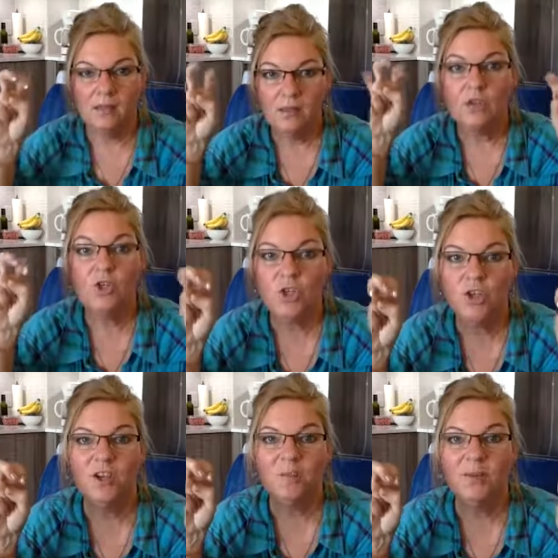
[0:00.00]

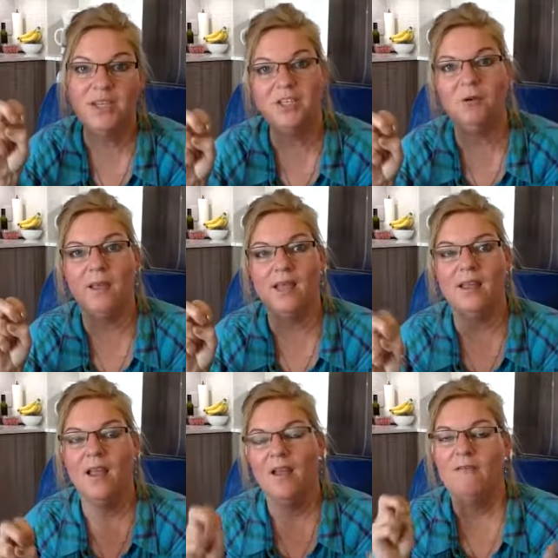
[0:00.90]
should be doing
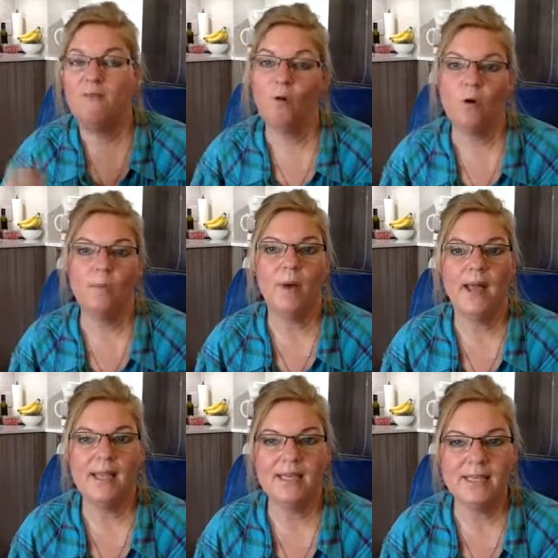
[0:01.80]
for
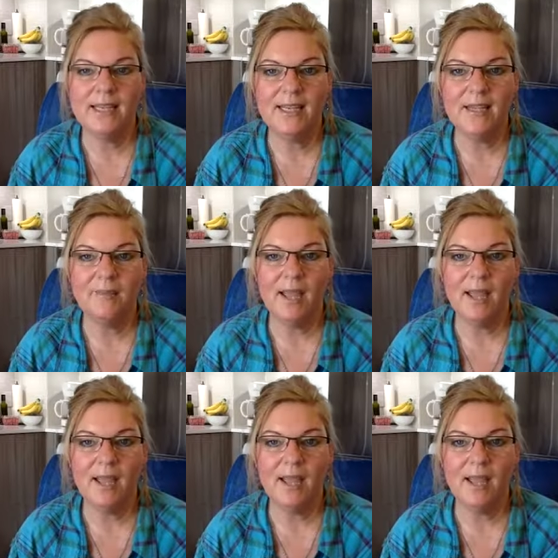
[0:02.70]
my team.